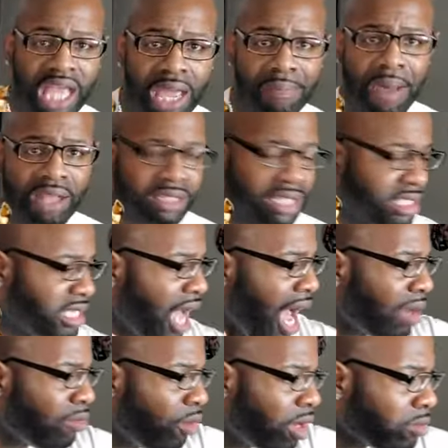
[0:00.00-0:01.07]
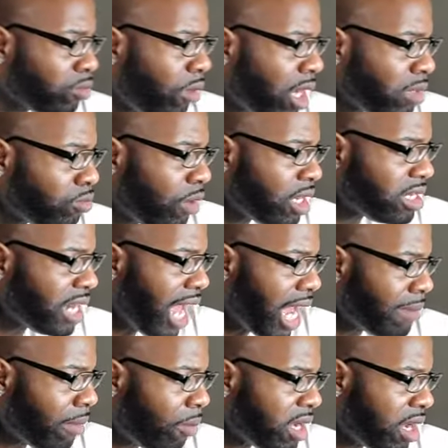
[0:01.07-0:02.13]
say about this? What
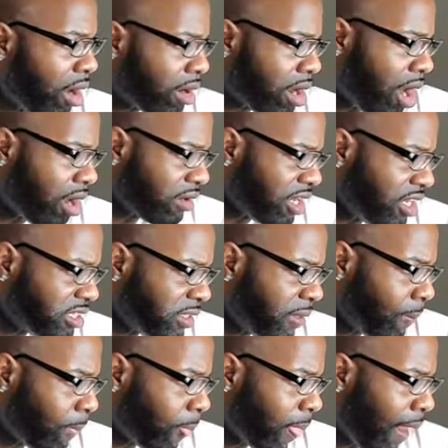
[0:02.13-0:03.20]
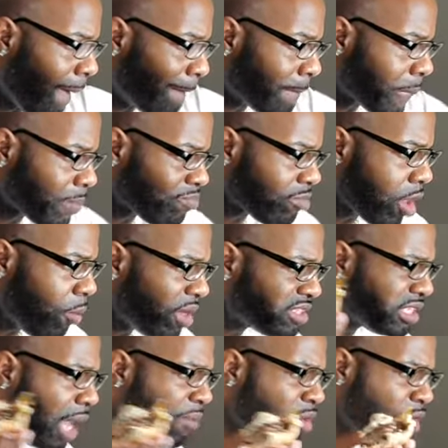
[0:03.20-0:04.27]
name are we gonna call this?
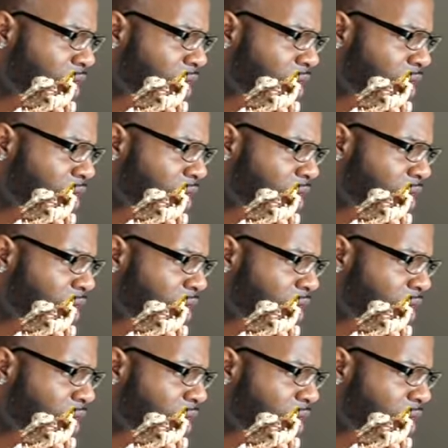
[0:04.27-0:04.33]
What's up,